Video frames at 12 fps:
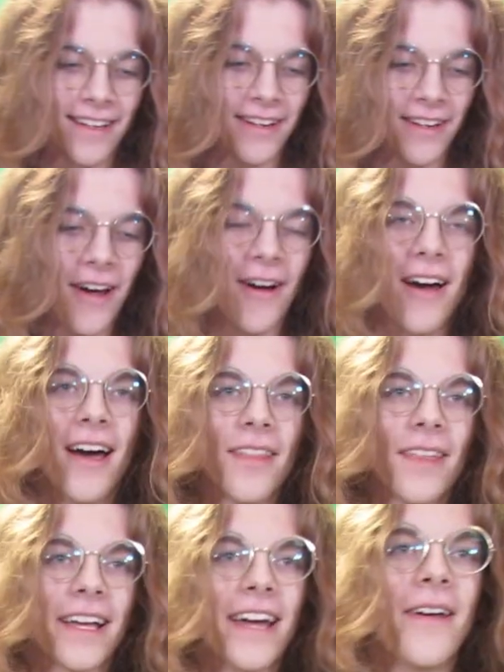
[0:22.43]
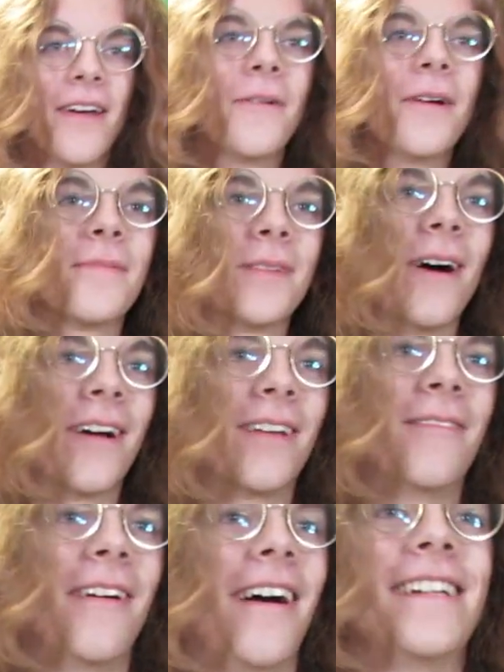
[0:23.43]
No, like I know what I'm talking
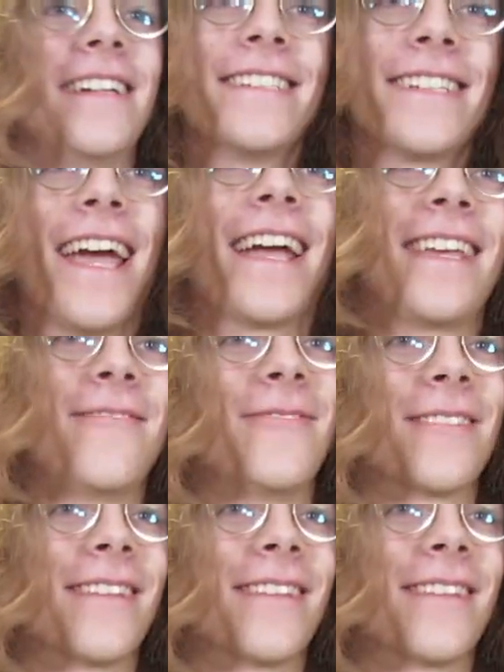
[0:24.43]
about. I just can't keep it.